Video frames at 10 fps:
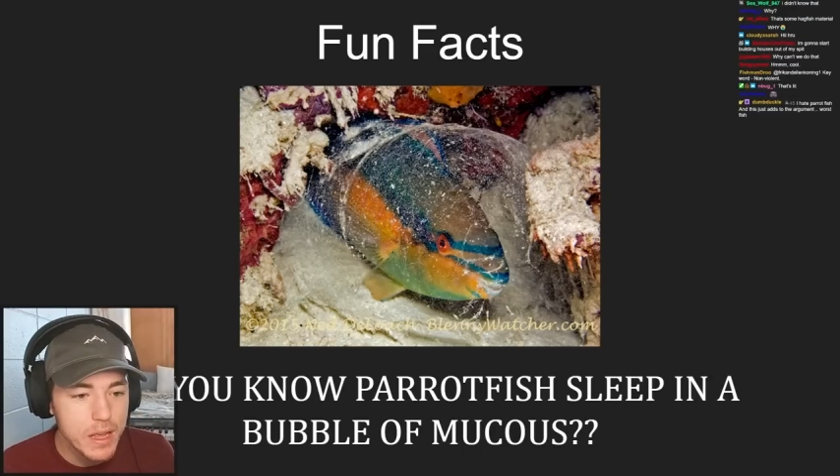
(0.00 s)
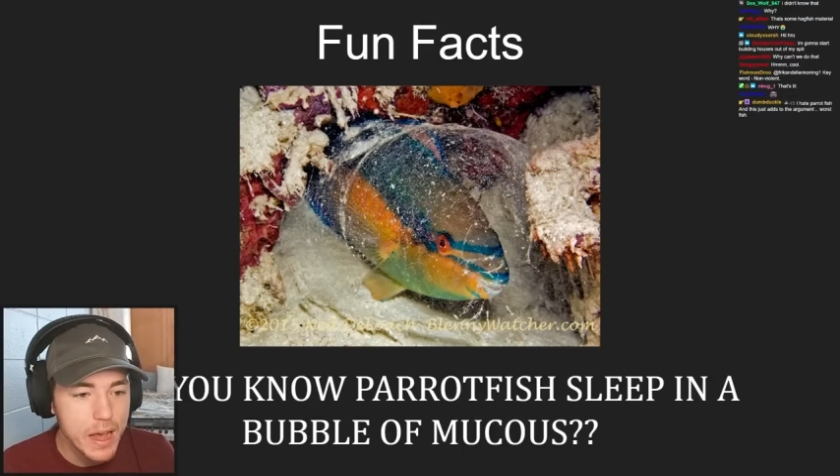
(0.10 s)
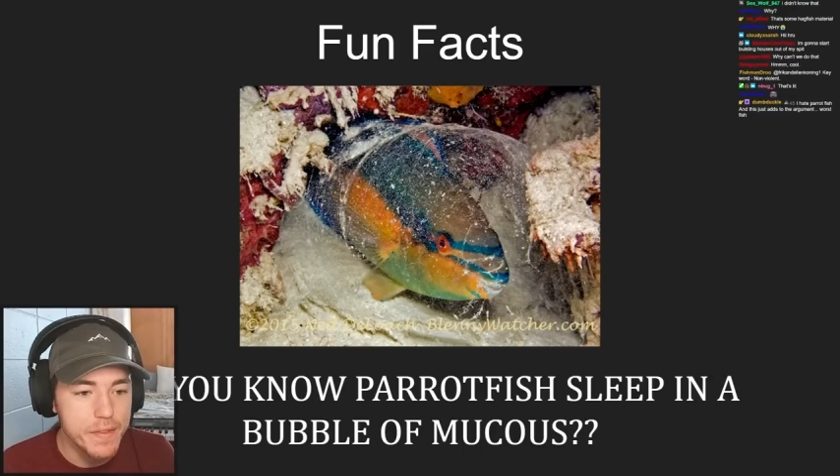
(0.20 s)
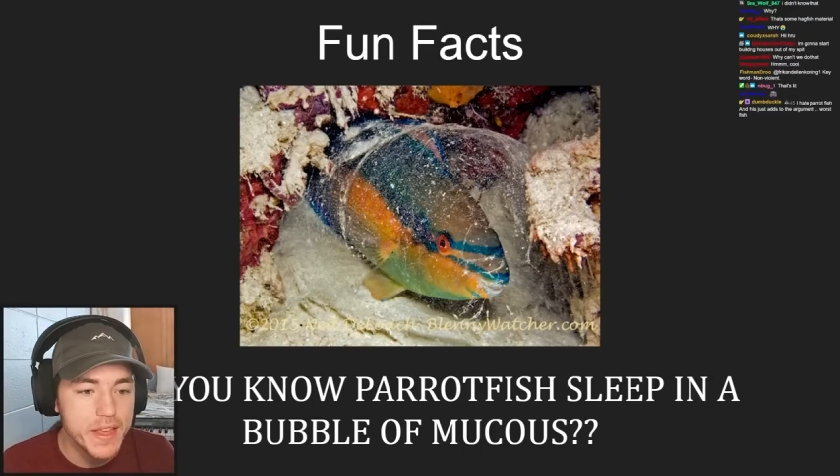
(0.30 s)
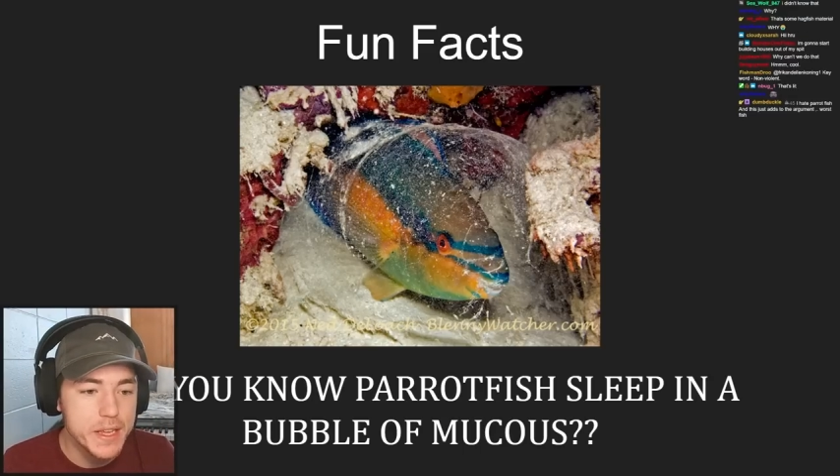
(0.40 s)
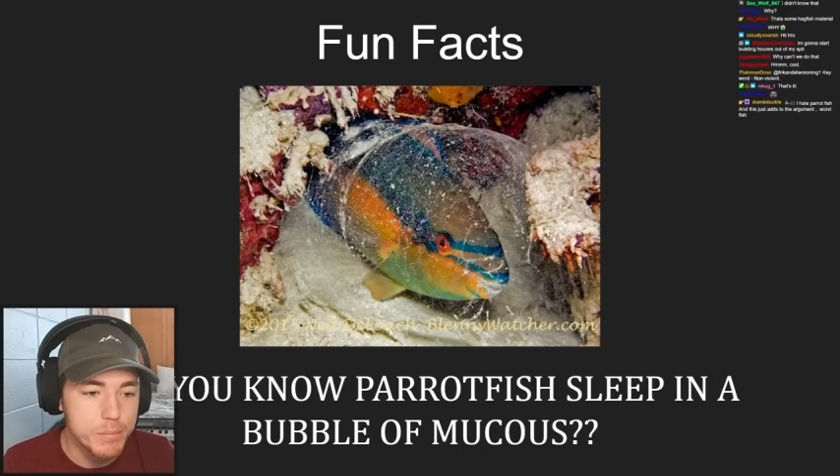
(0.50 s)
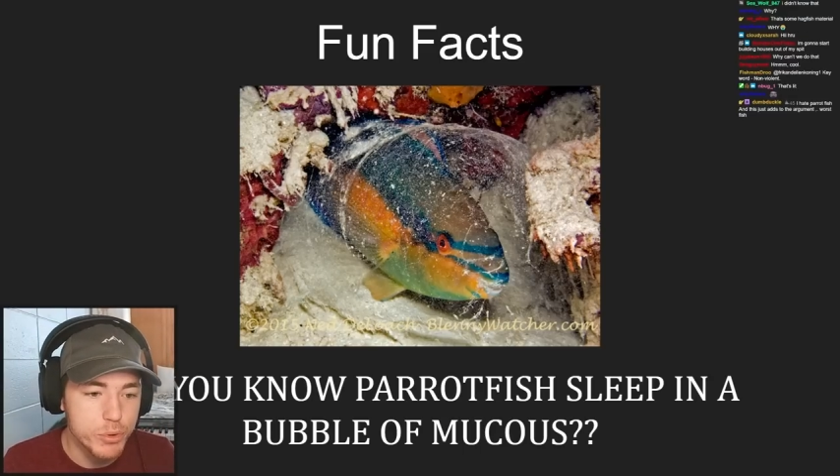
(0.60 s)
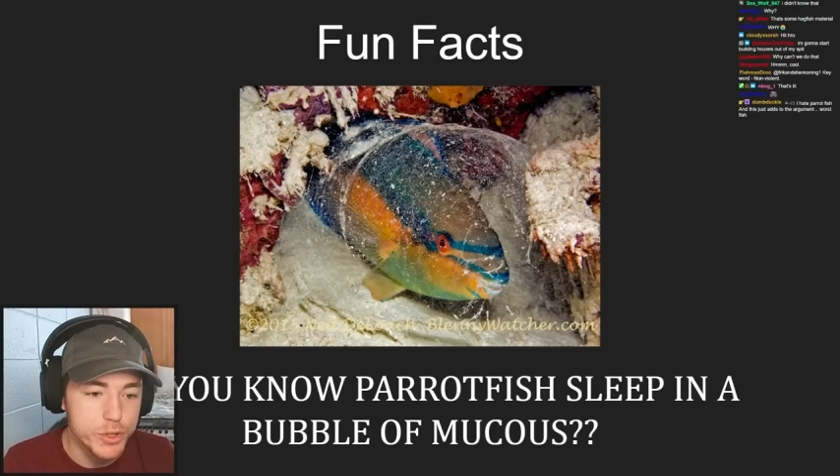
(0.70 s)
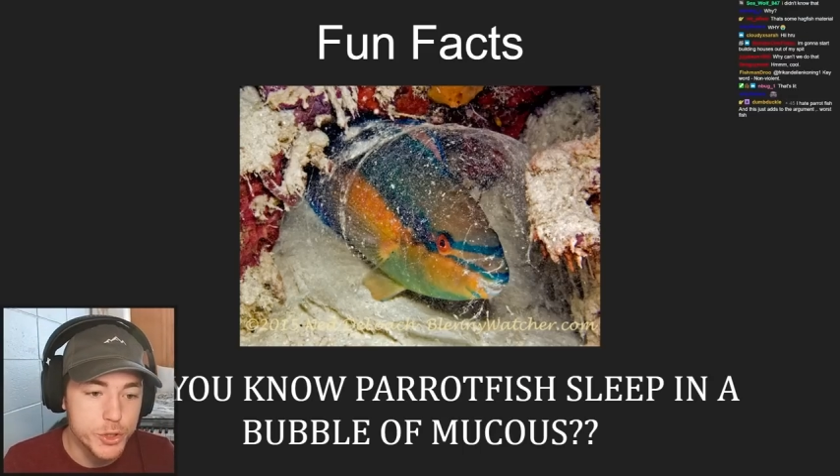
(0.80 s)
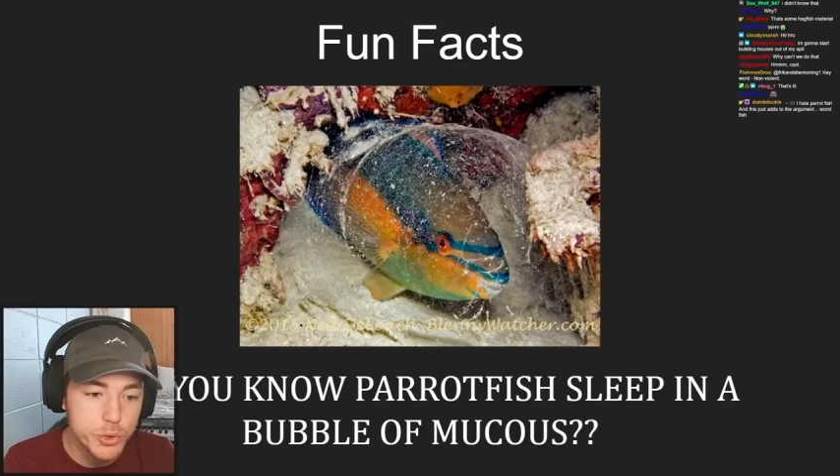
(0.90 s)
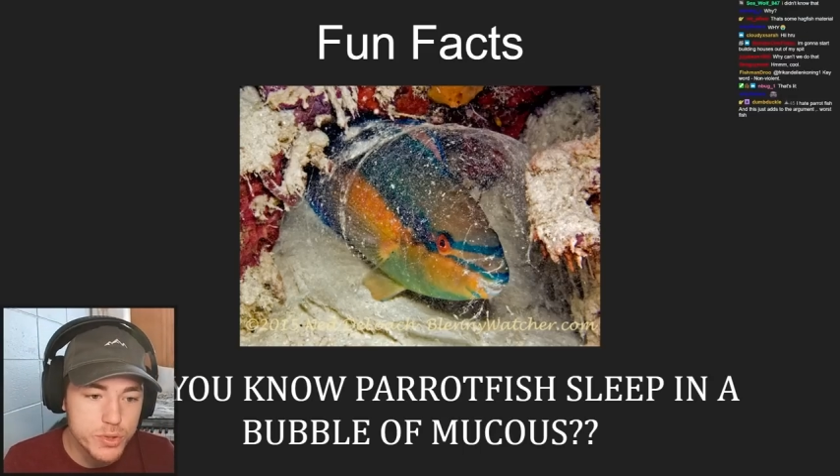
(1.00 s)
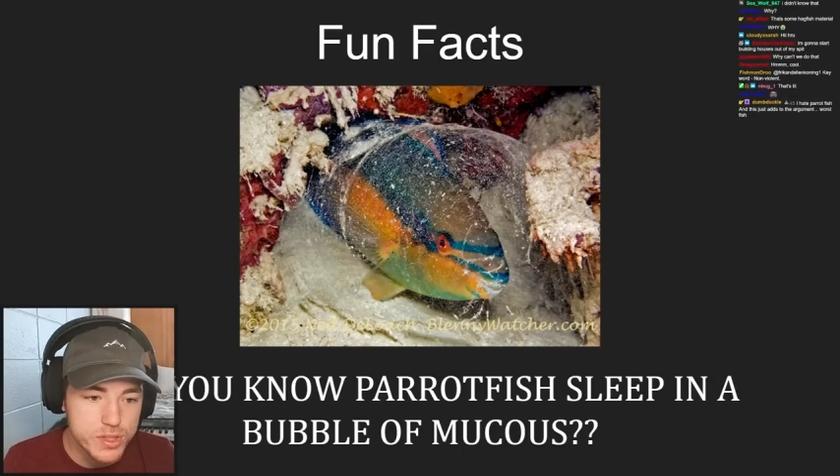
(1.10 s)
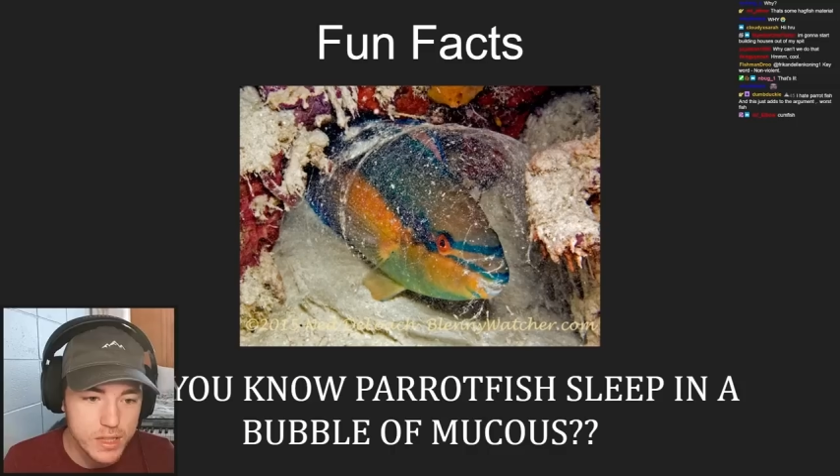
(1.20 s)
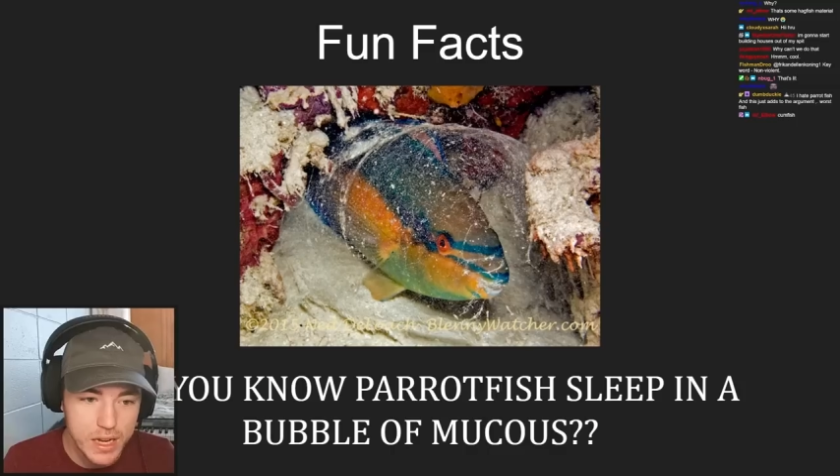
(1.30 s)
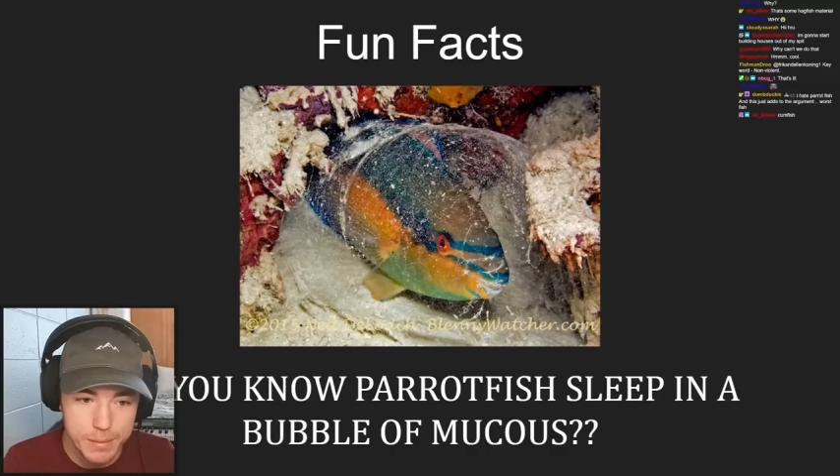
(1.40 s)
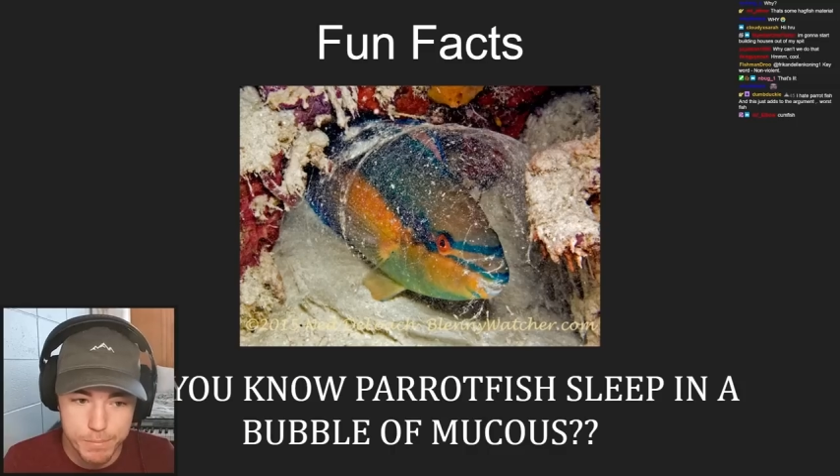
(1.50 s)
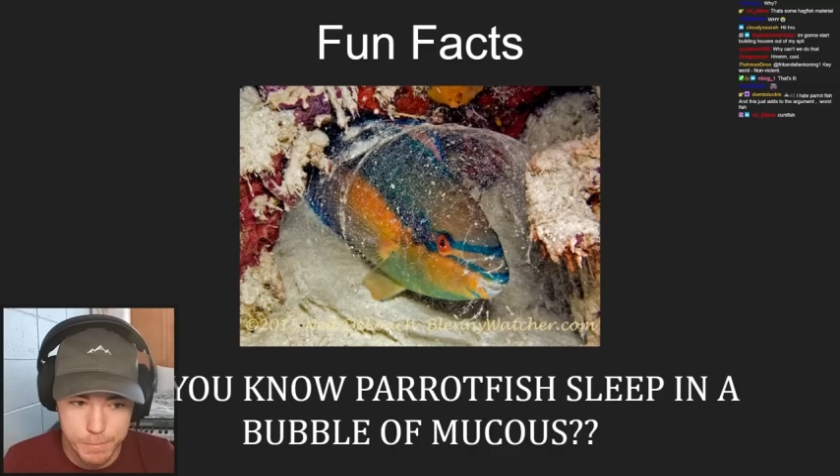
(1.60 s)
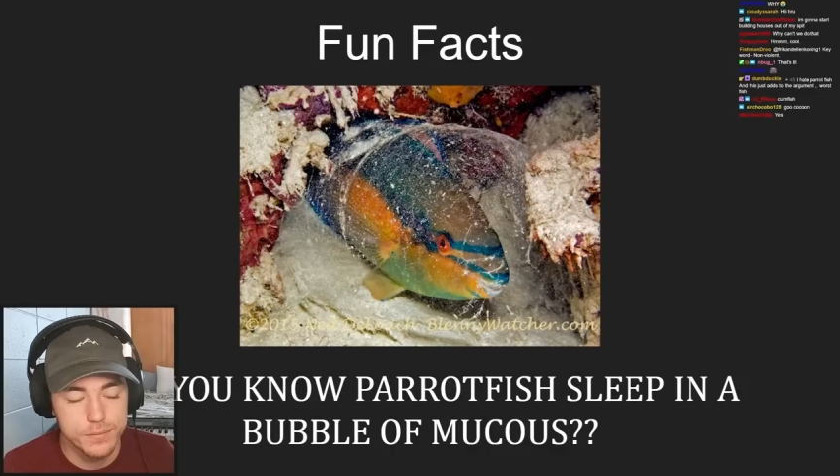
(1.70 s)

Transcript: and they can produce slime.